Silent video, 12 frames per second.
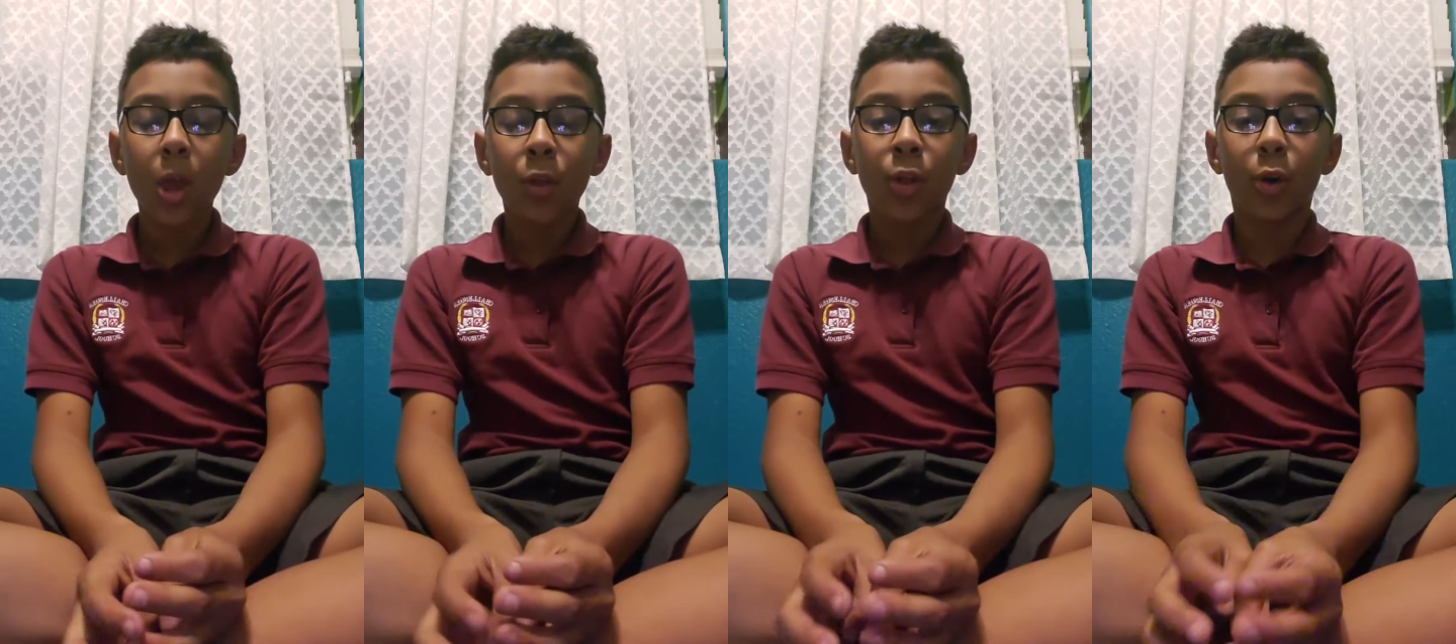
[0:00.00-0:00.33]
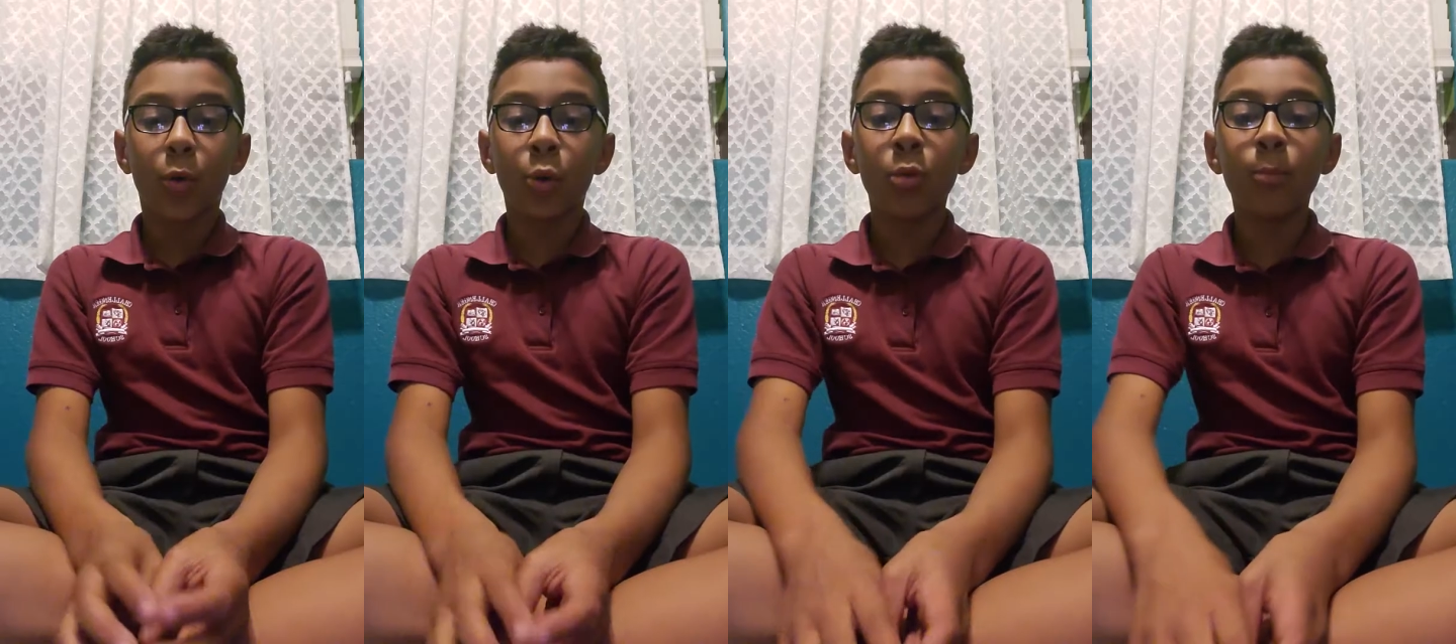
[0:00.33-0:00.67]

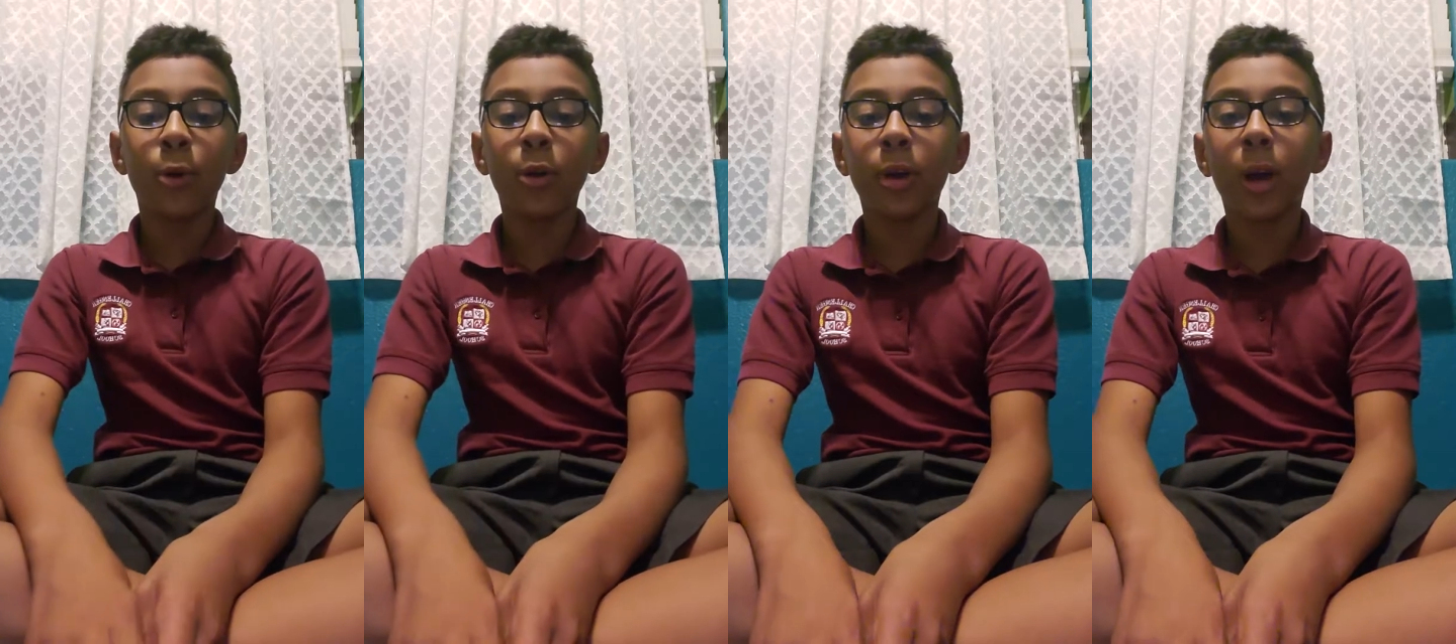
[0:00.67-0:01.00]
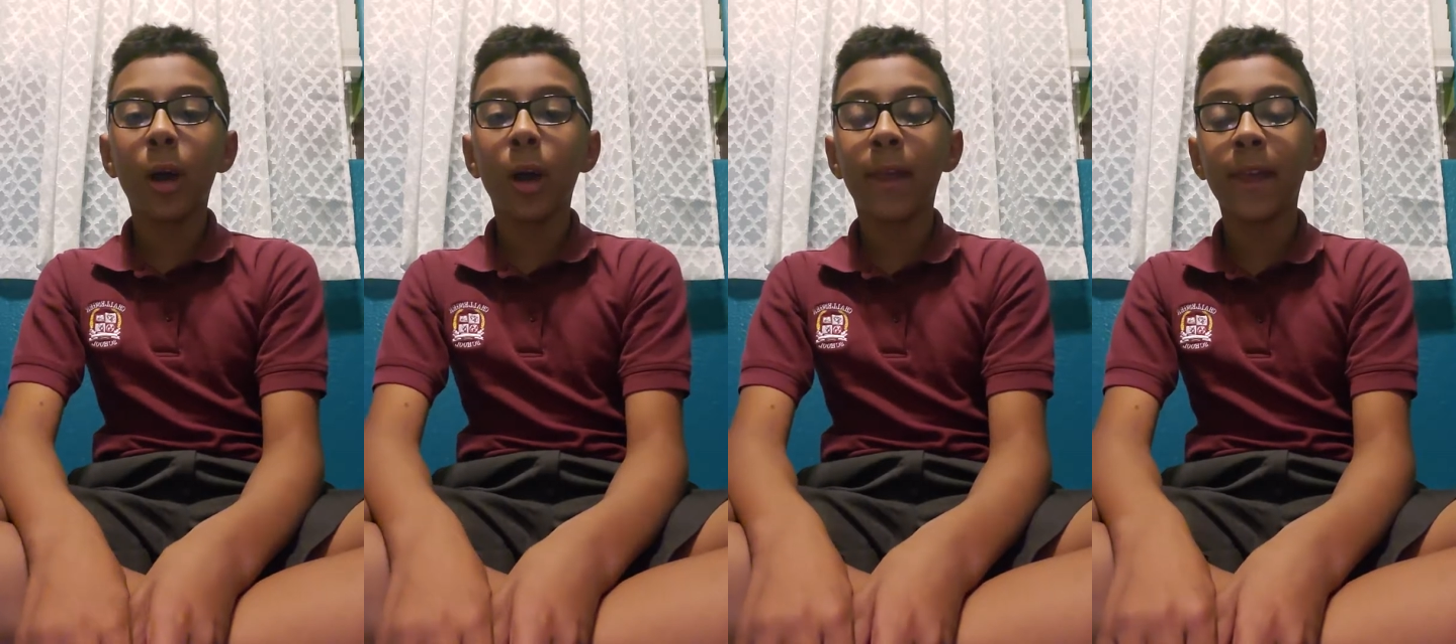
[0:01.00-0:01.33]
so Gutenberg,
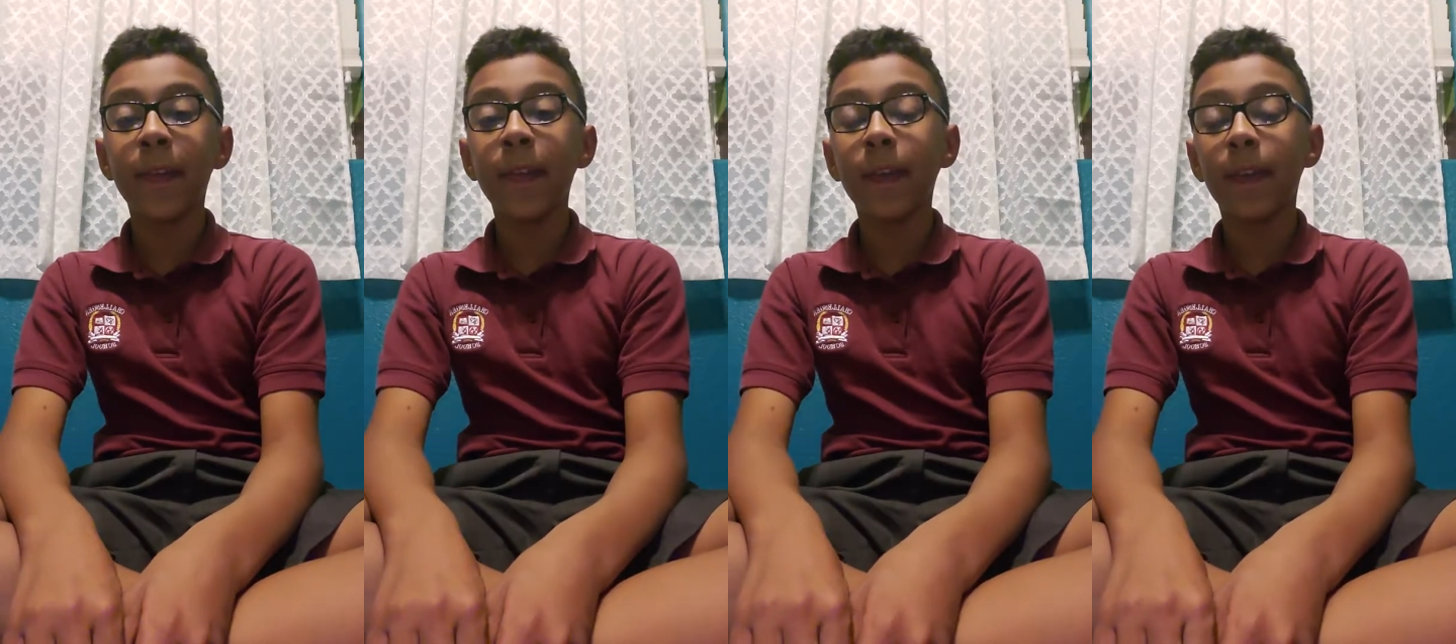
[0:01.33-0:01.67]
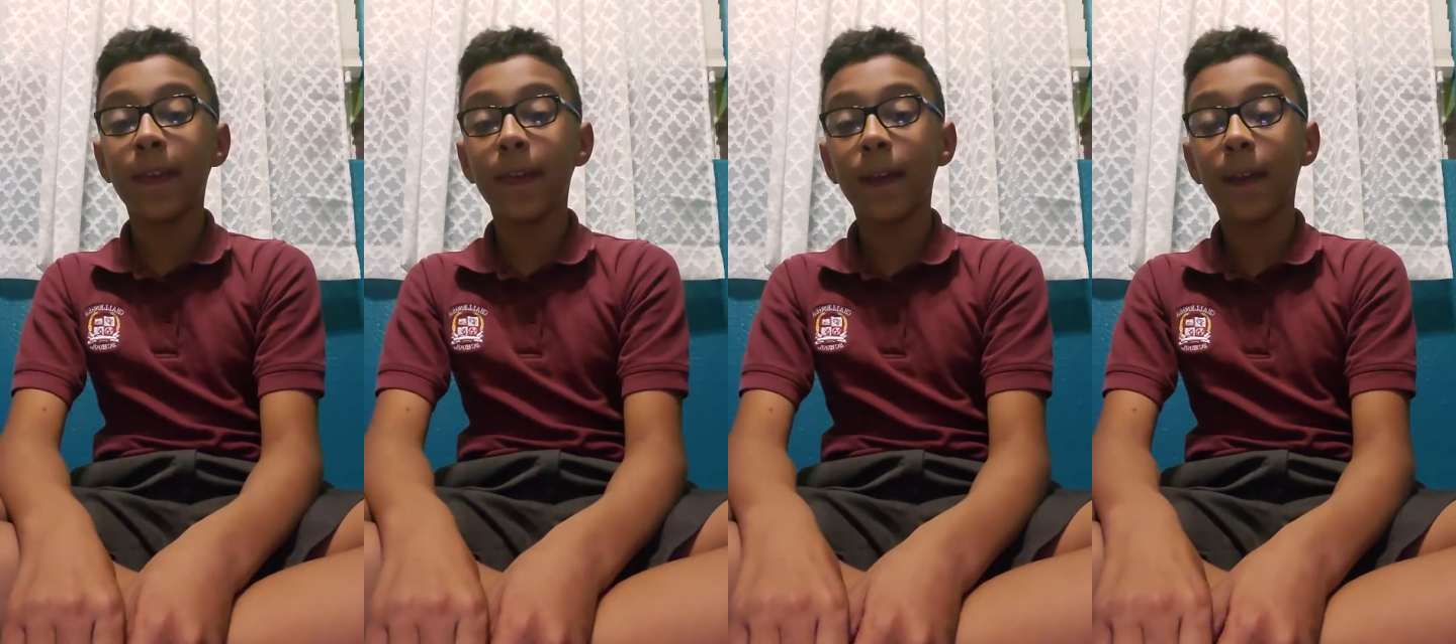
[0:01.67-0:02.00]
he,